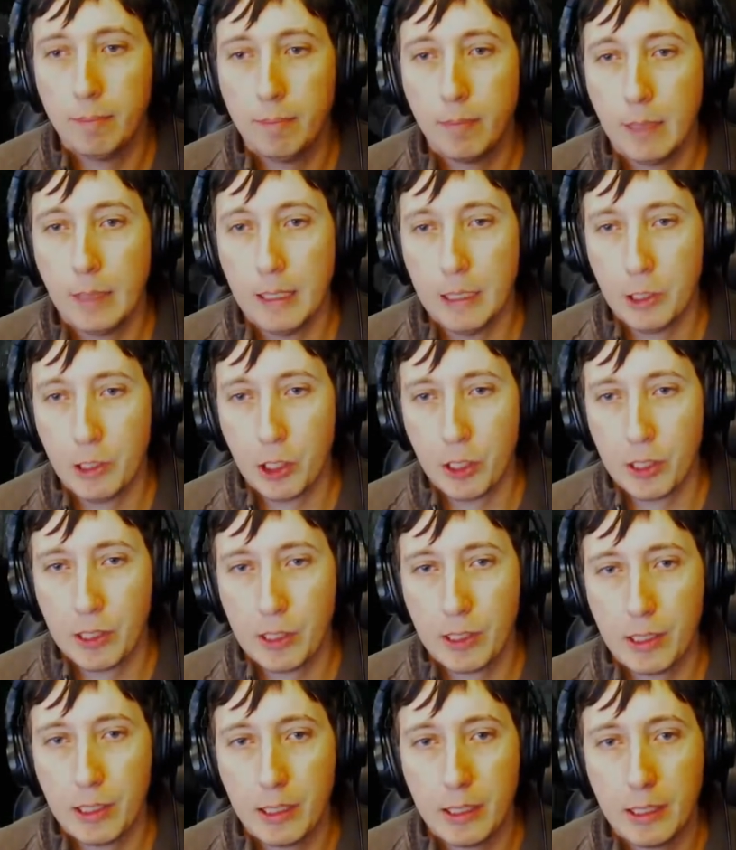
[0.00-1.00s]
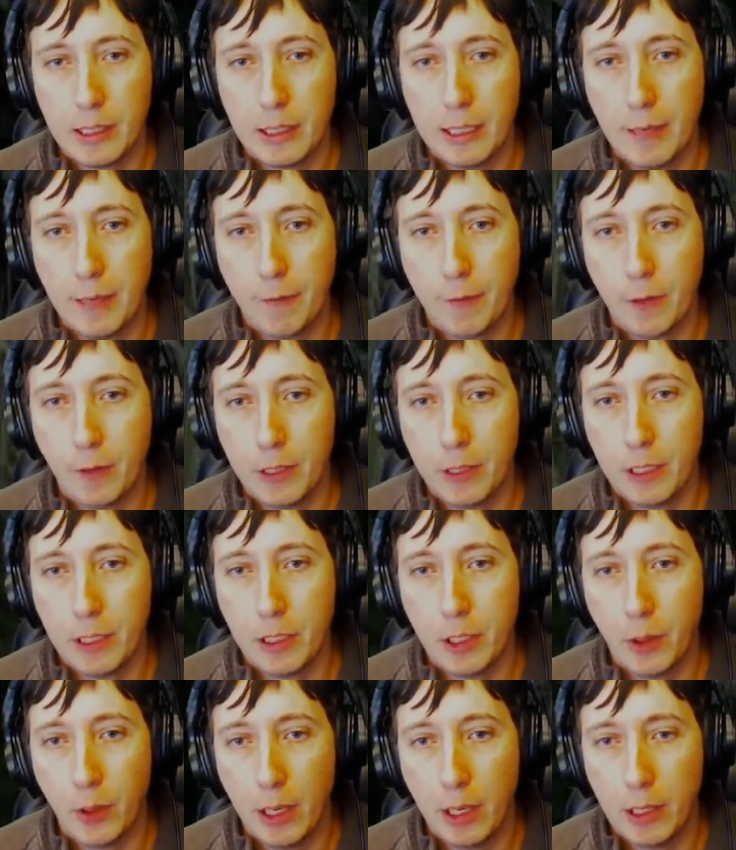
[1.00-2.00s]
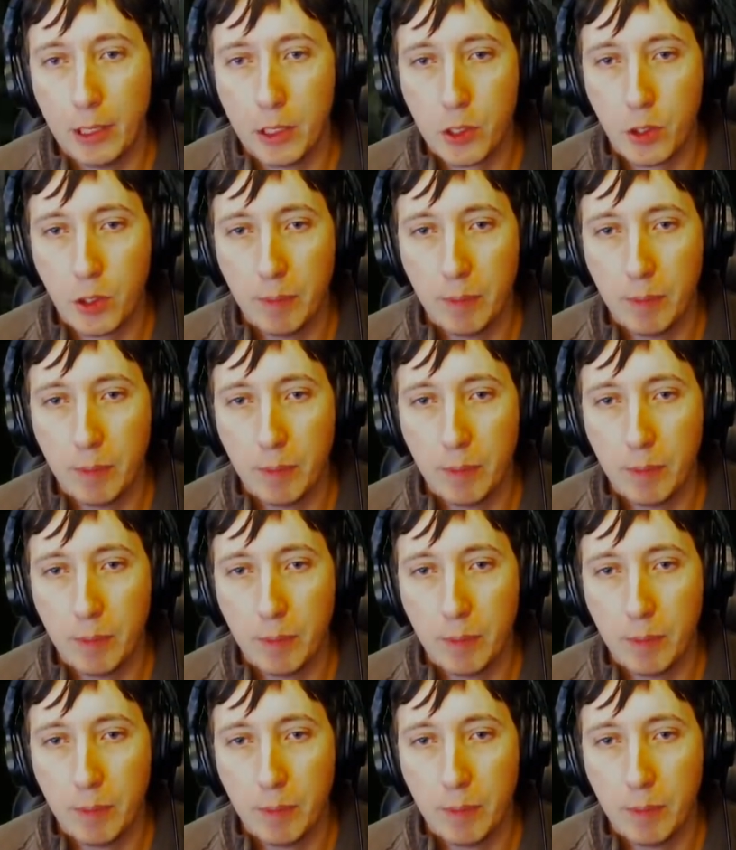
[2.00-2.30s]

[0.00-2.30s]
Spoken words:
It's just difficult to do on stream.